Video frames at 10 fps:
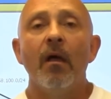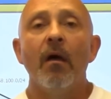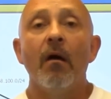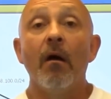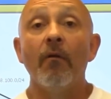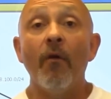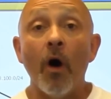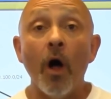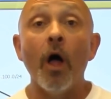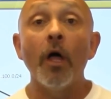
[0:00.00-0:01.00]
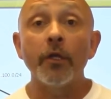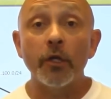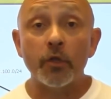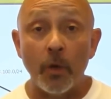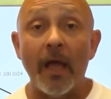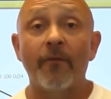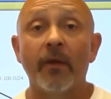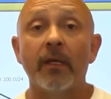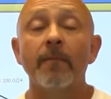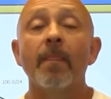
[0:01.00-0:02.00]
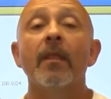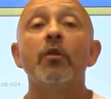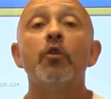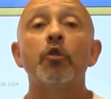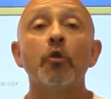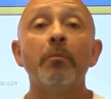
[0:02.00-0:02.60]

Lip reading: of all your traffic should